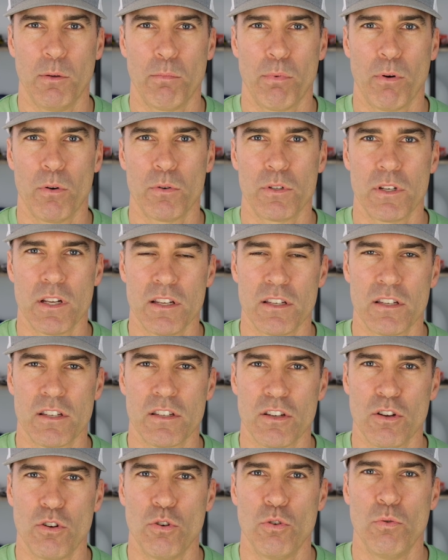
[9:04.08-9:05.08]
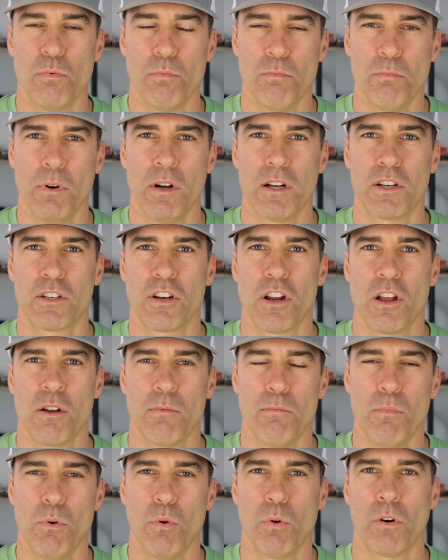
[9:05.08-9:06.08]
approach is so much
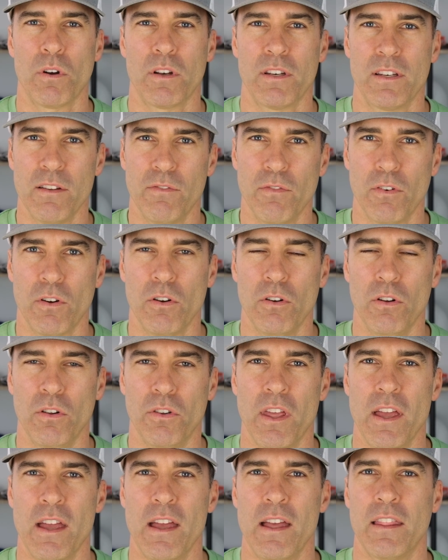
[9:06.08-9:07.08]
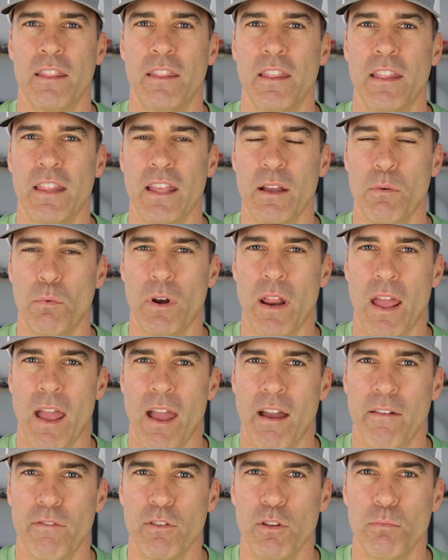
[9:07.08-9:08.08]
more difficult than they would
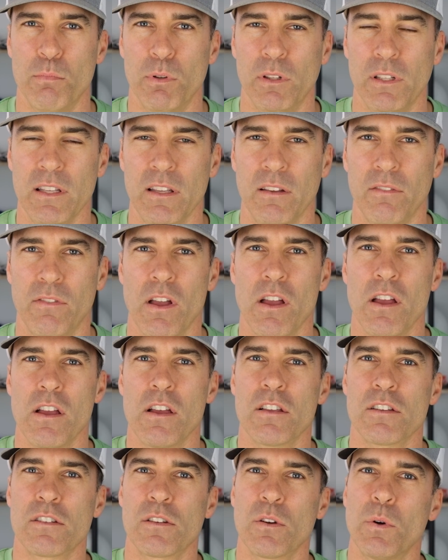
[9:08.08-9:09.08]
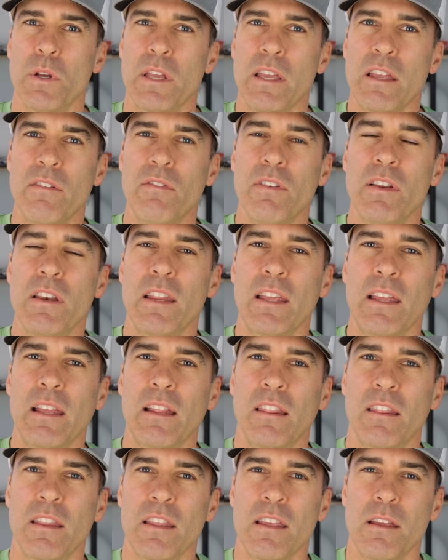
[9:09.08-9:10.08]
have you believe. So even
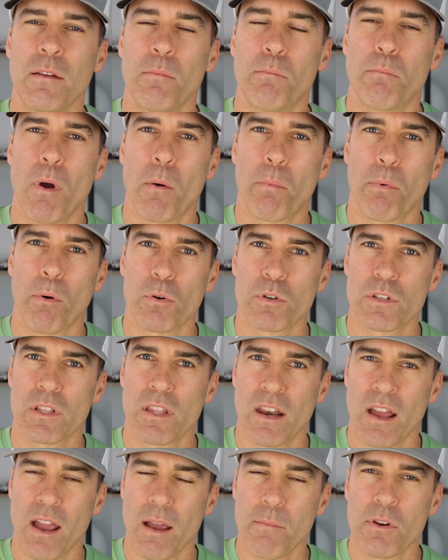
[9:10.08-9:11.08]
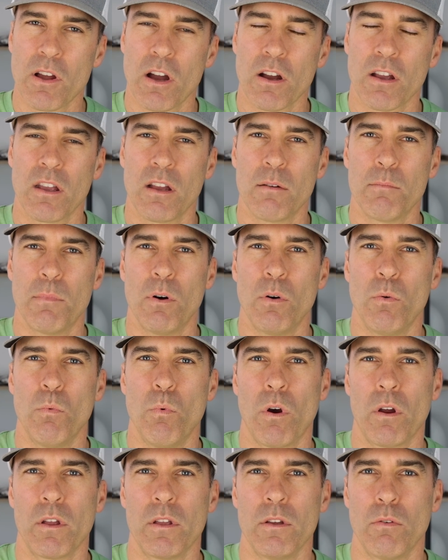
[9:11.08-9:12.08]
in the approach that I'm talking about,
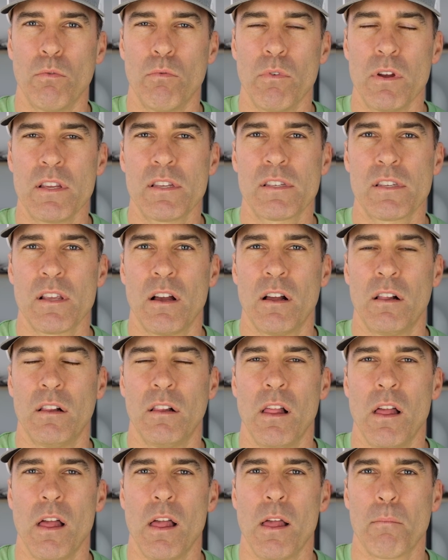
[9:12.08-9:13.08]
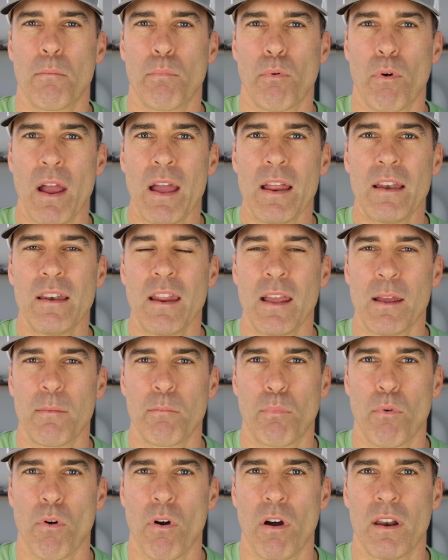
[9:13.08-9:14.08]
where you resell brand
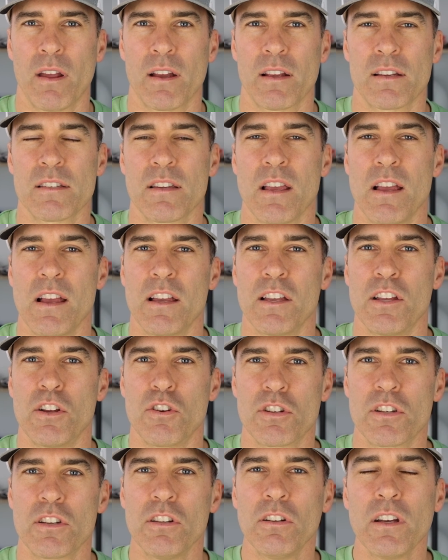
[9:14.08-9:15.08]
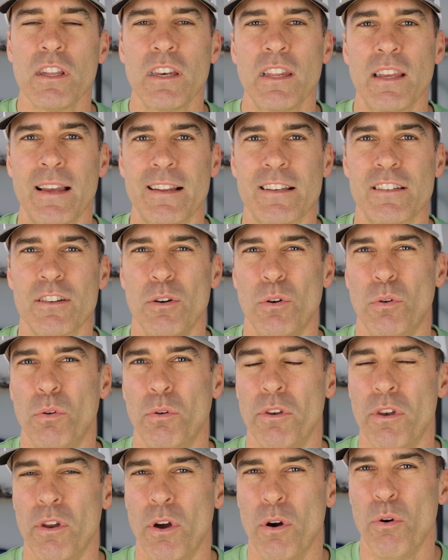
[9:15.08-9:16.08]
name products, you're still going to get
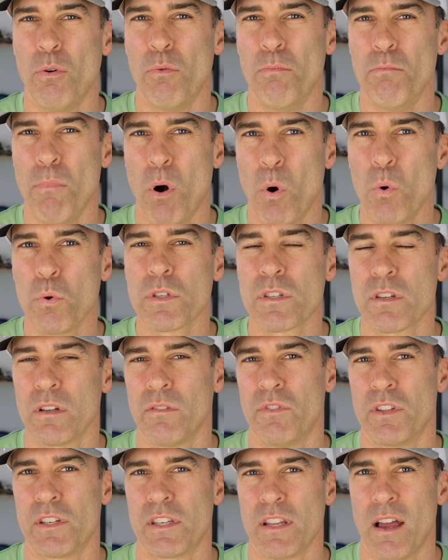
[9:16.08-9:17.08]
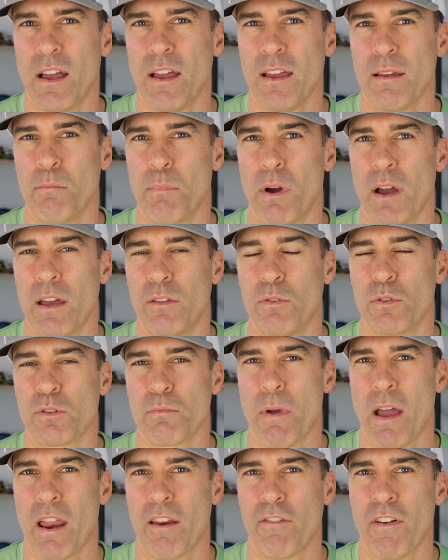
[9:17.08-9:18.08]
told no most of the time by those
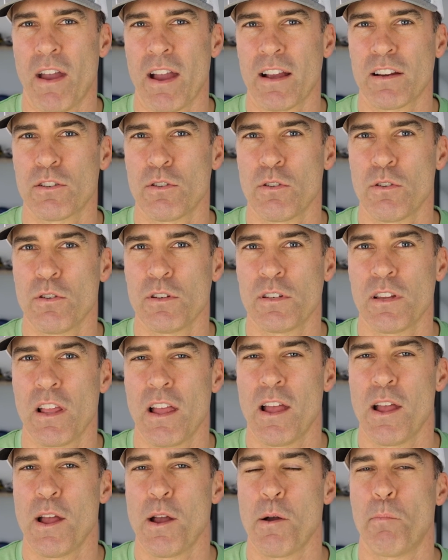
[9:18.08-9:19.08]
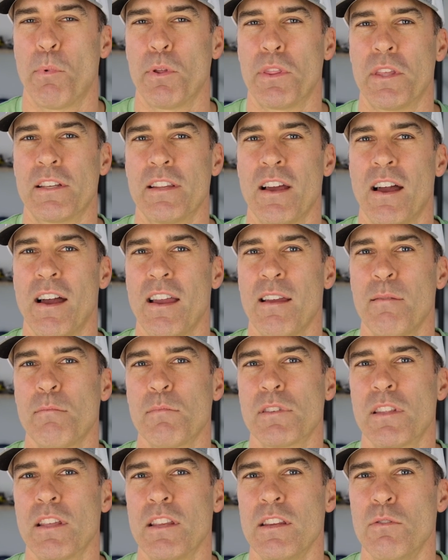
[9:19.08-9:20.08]
manufacturers. But the
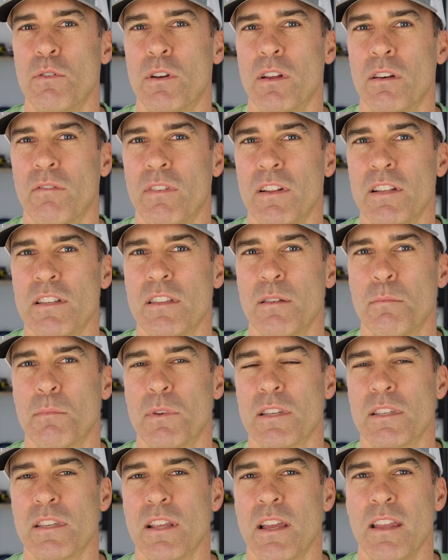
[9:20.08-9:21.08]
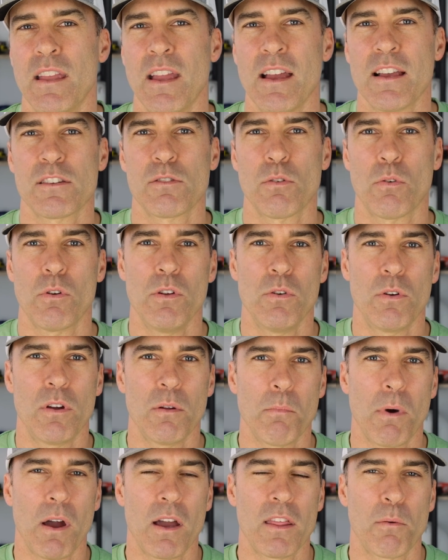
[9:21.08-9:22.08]
times that you convince them to say yes, or you
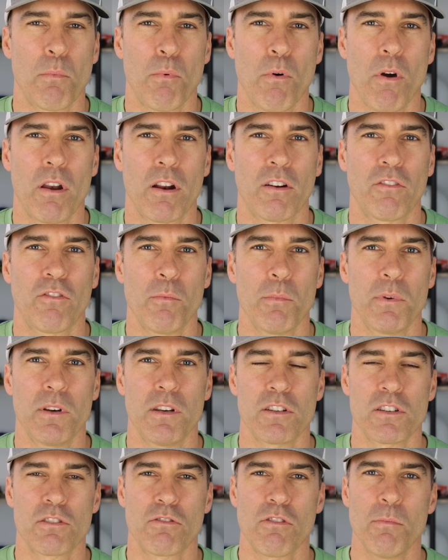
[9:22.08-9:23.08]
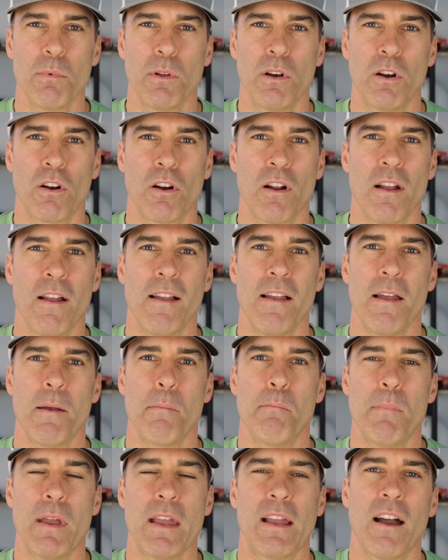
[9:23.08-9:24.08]
can buy the product from a distributor,
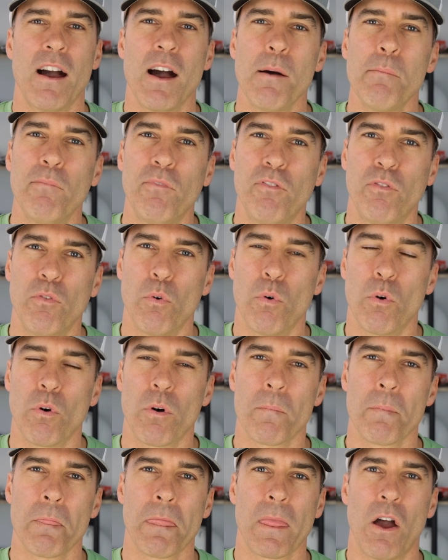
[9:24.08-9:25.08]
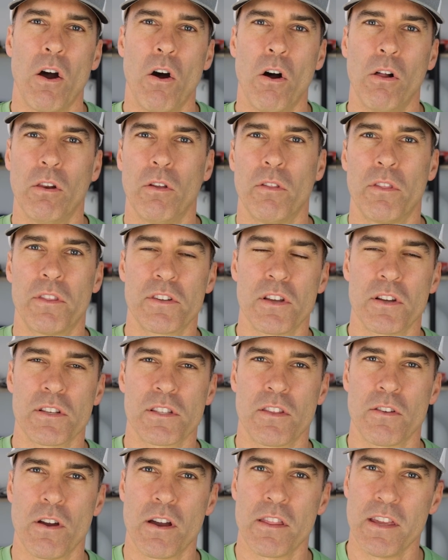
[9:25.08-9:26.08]
make up for all of
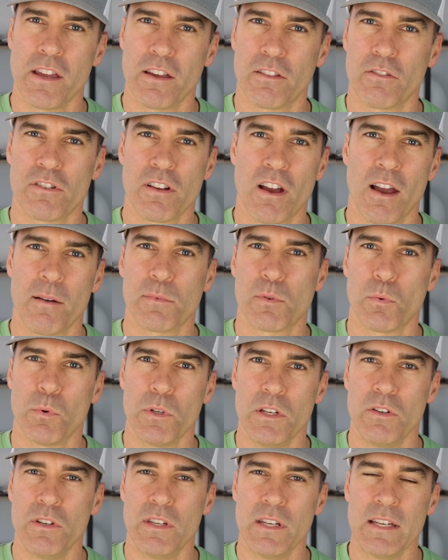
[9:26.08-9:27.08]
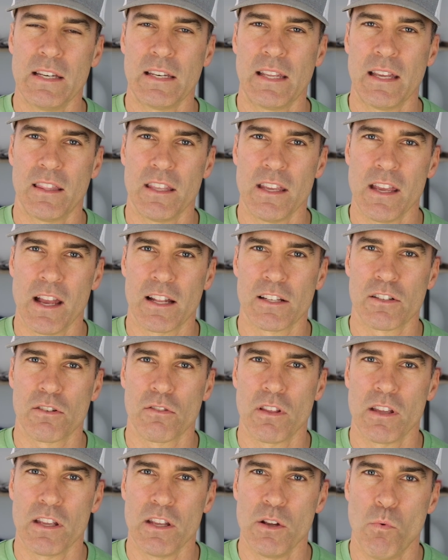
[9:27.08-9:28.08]
the other times when you didn't get the answer
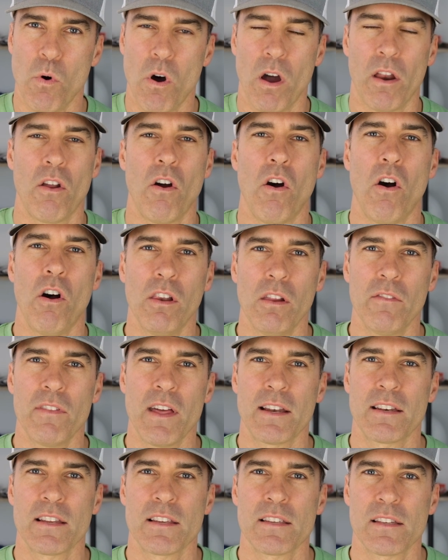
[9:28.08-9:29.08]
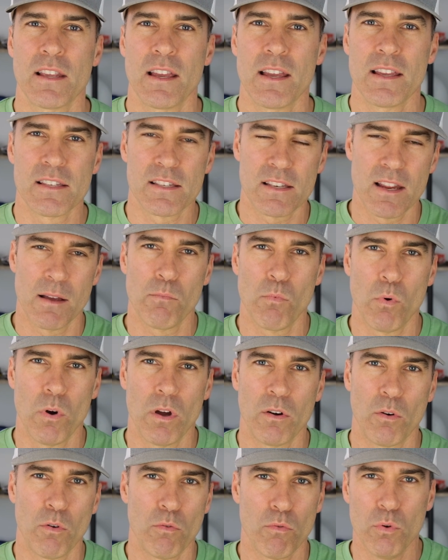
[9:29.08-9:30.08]
that you want. All of that to say, step
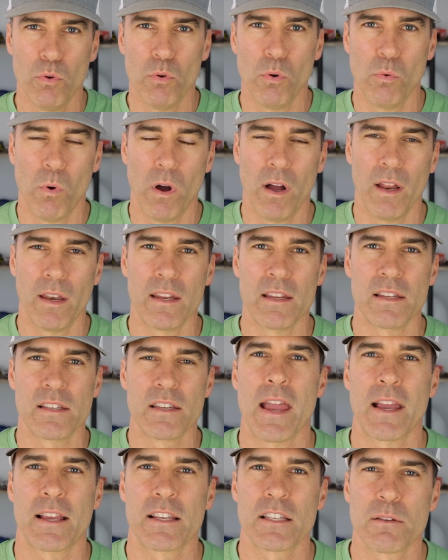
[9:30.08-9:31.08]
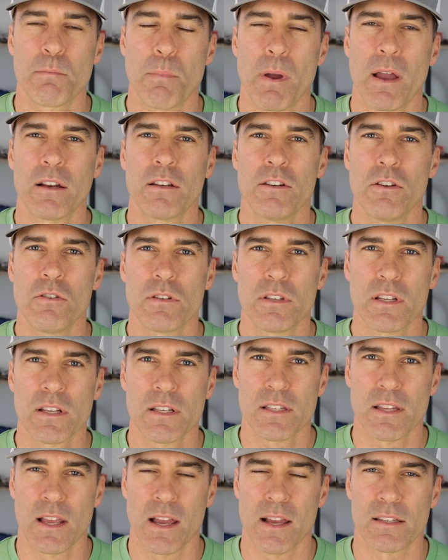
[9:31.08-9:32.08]
1 or rule 1 is expect your
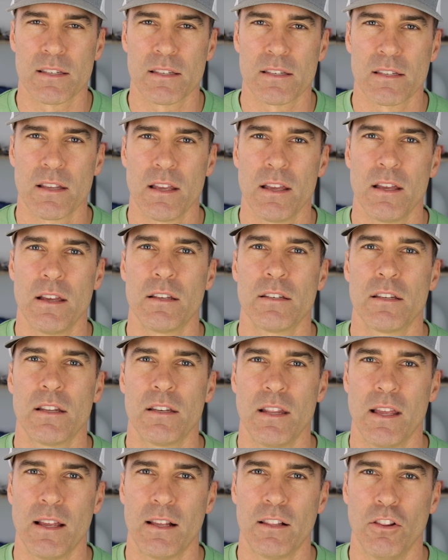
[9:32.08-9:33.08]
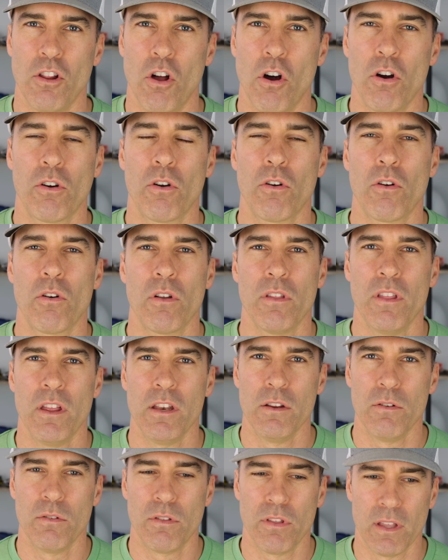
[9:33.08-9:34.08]
success to take longer
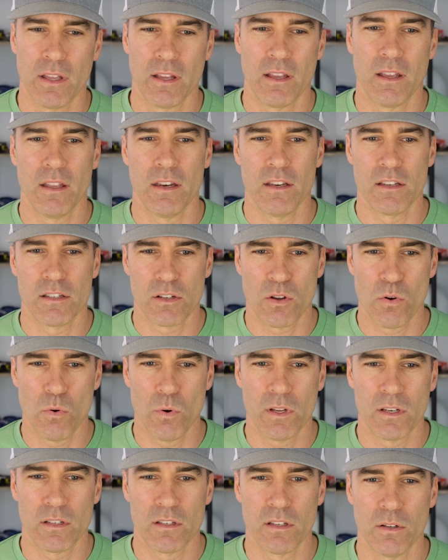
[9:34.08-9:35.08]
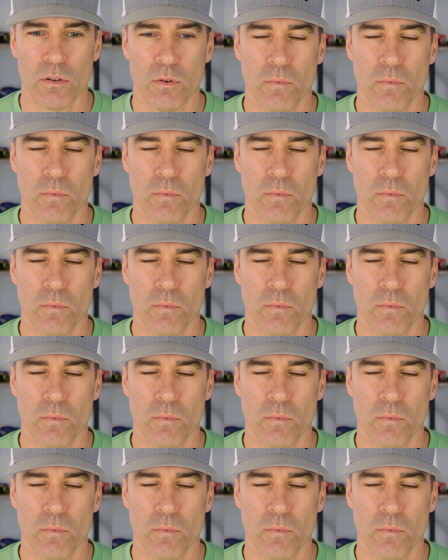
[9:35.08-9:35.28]
than you think it is going to.